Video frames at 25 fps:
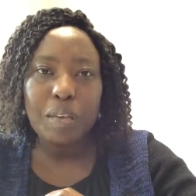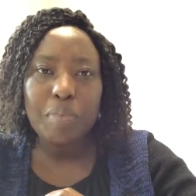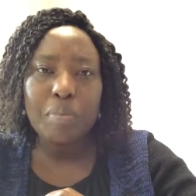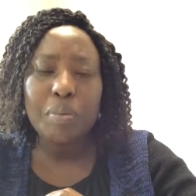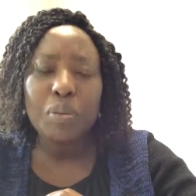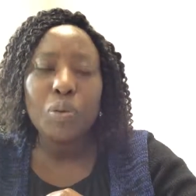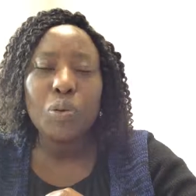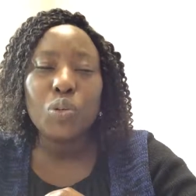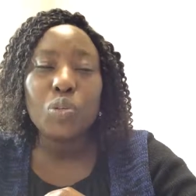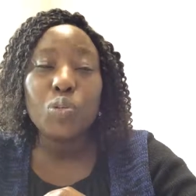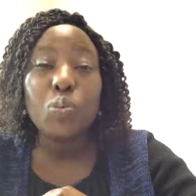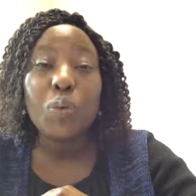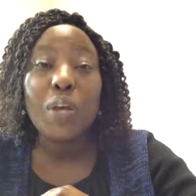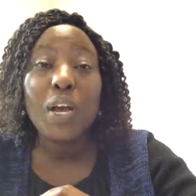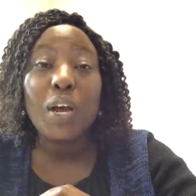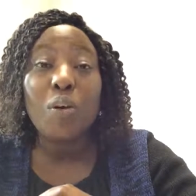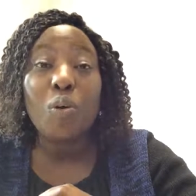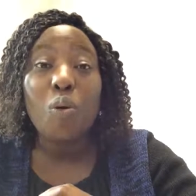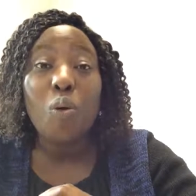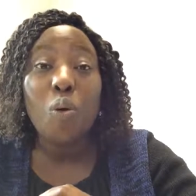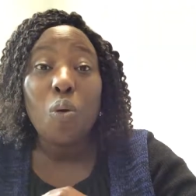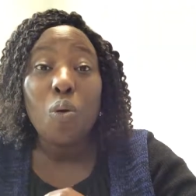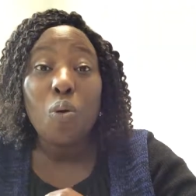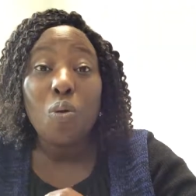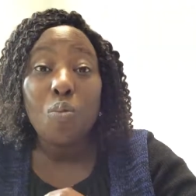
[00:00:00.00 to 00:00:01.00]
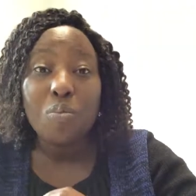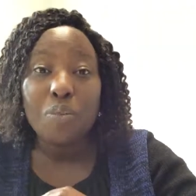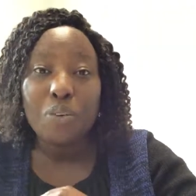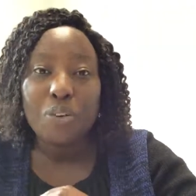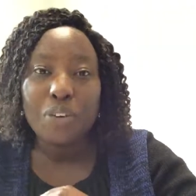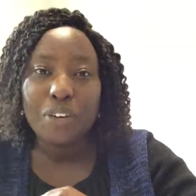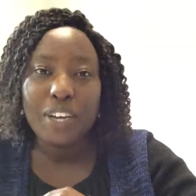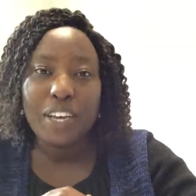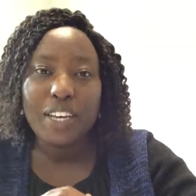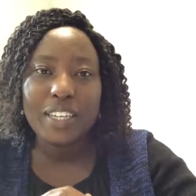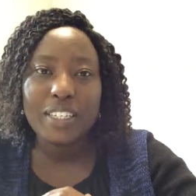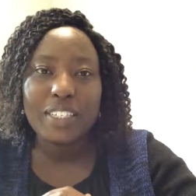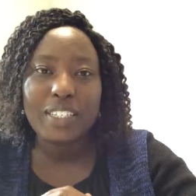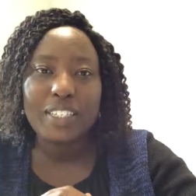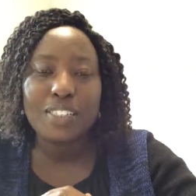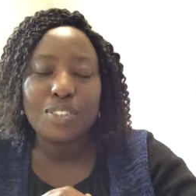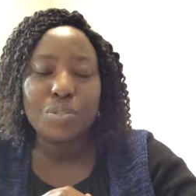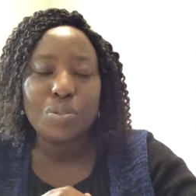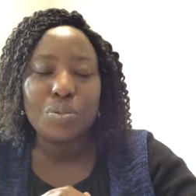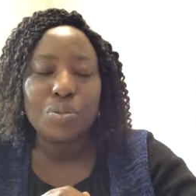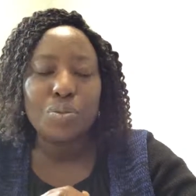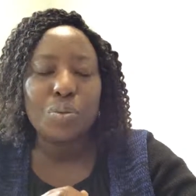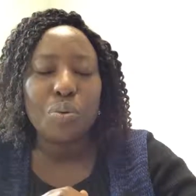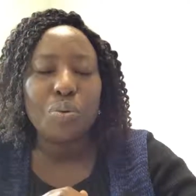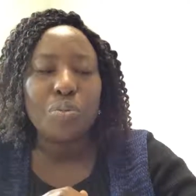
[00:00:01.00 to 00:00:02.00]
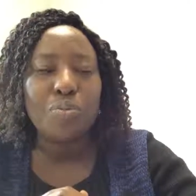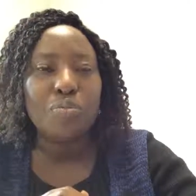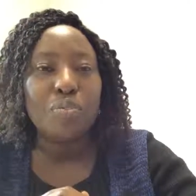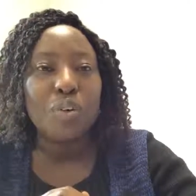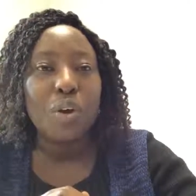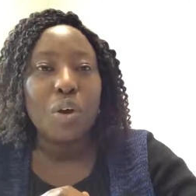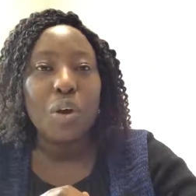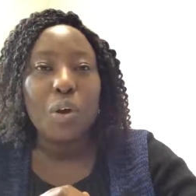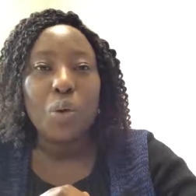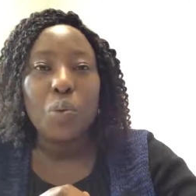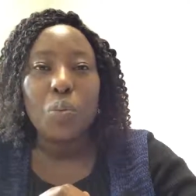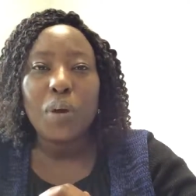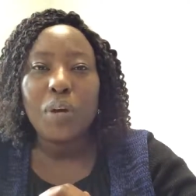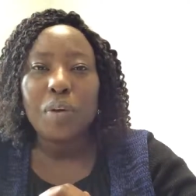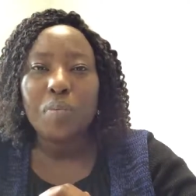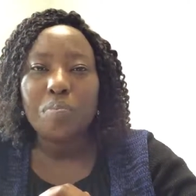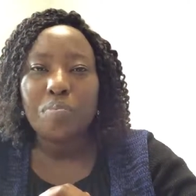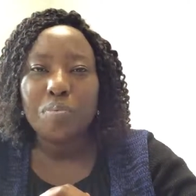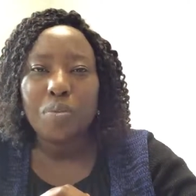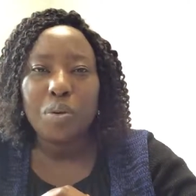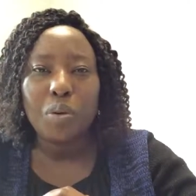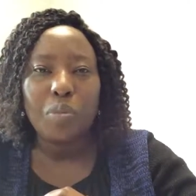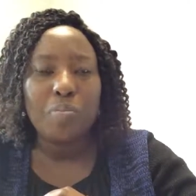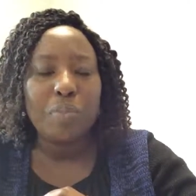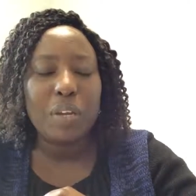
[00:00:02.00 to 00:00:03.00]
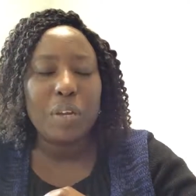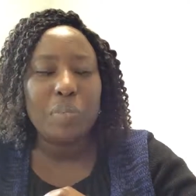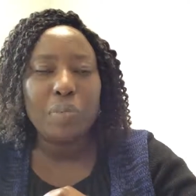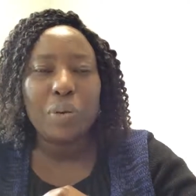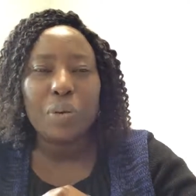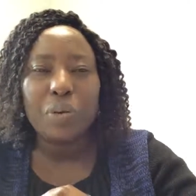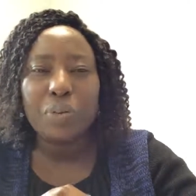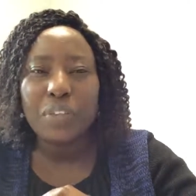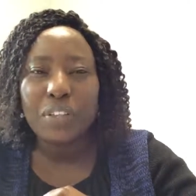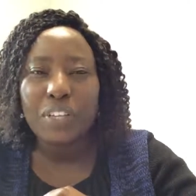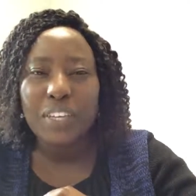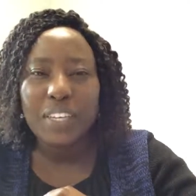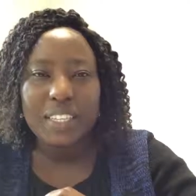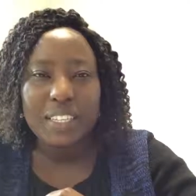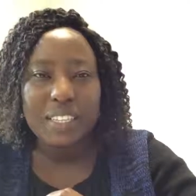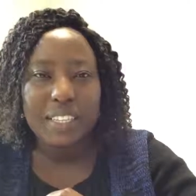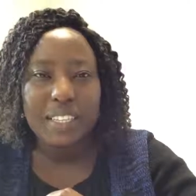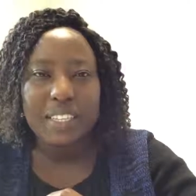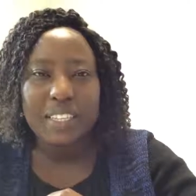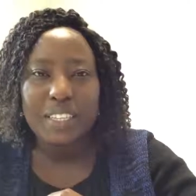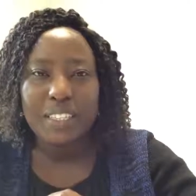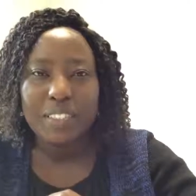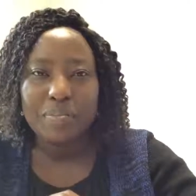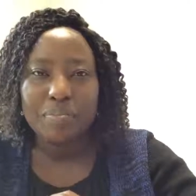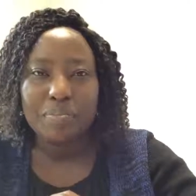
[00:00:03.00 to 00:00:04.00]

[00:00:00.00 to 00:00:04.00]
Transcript: because we are all created to solve one problem or the other.